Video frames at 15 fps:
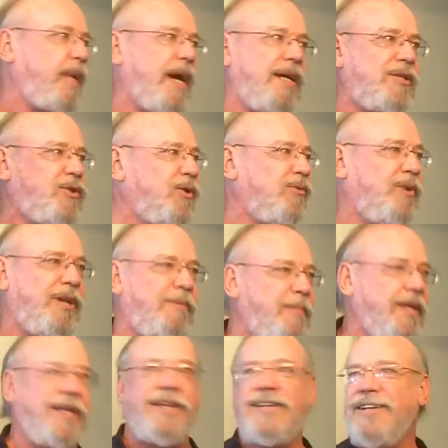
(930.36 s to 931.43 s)
pastor would have
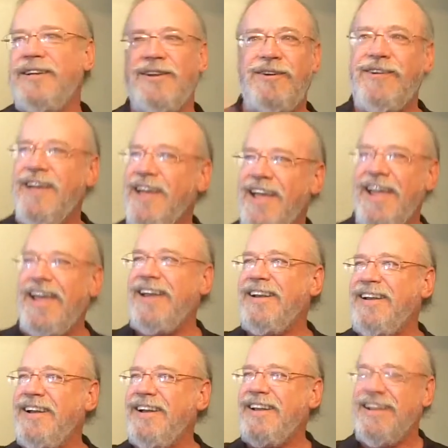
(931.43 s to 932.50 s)
been, you know,
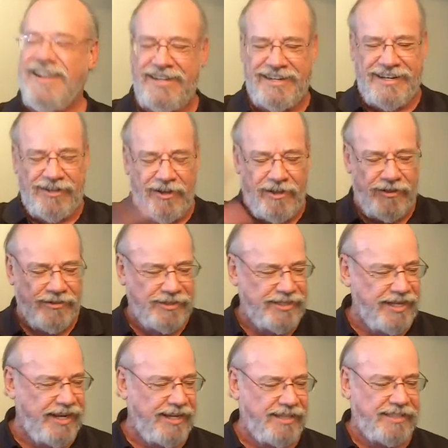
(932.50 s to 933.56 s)
and does all
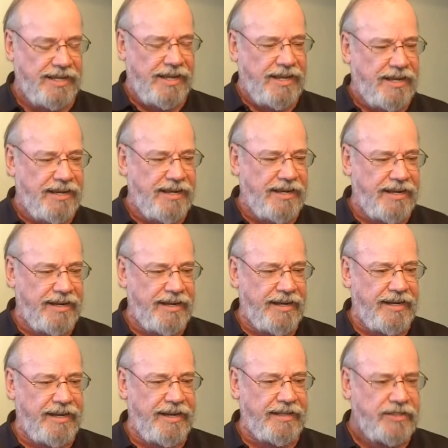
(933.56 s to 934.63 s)
those things
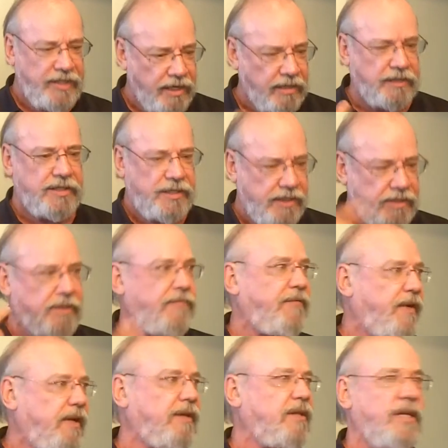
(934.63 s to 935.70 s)
until he sees the
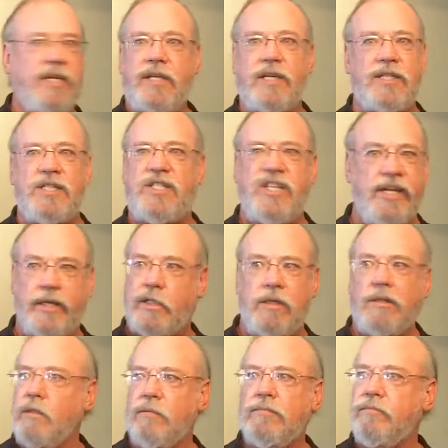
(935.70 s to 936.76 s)
fear, and then he gets
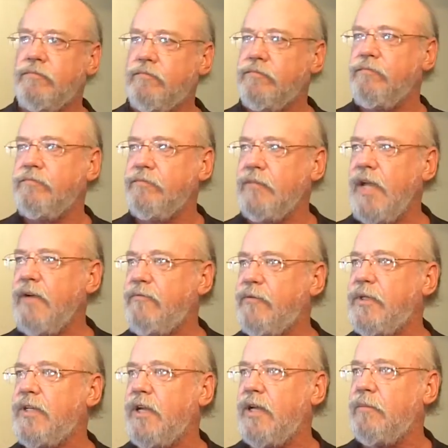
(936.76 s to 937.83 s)
ticked
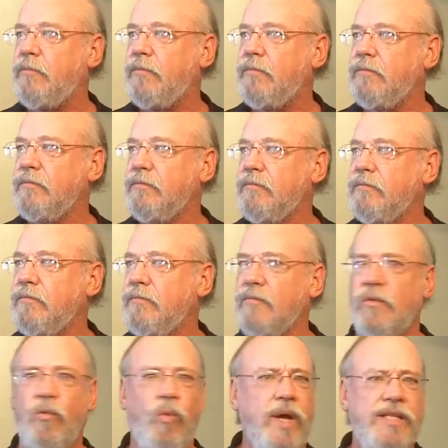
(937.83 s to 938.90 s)
every time.
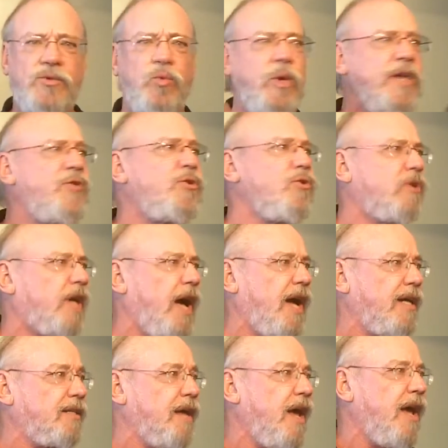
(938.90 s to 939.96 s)
What's with you
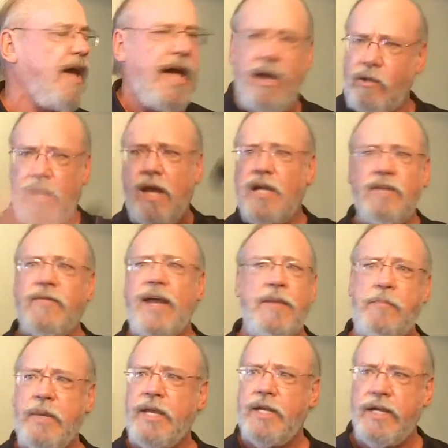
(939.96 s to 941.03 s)
guys? How long have
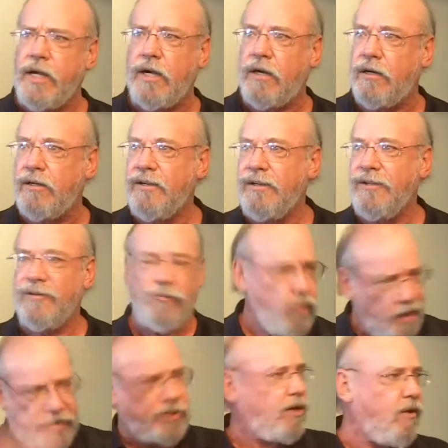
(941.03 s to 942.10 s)
I been here?
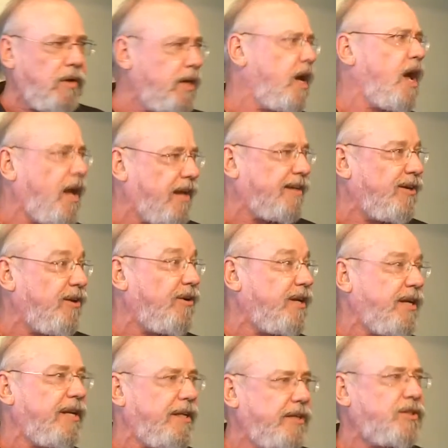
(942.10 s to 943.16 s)
What's going on? You know,
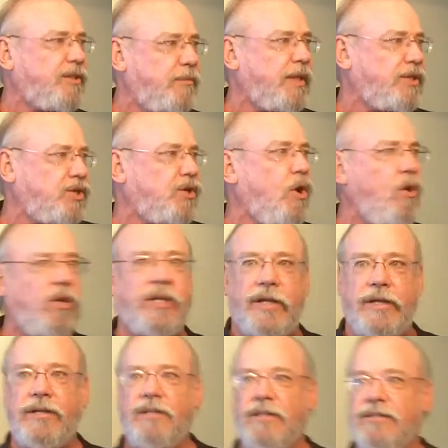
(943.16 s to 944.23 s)
and he'd be
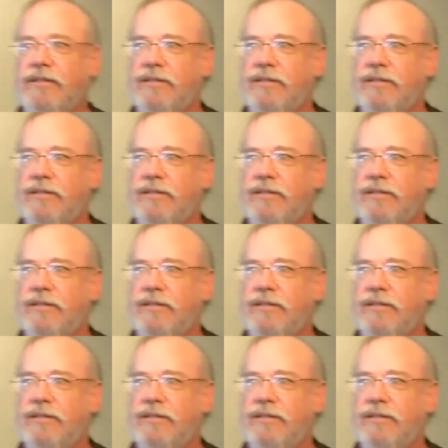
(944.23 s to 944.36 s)
scolding.